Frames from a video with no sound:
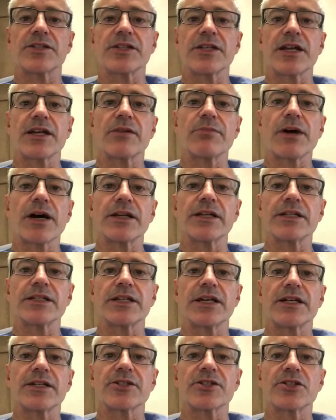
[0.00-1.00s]
And the antibody
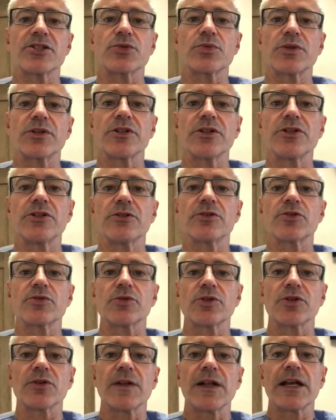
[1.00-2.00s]
test is really
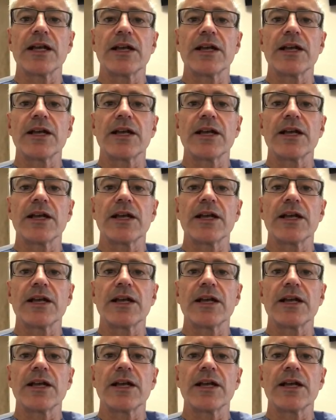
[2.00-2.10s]
useful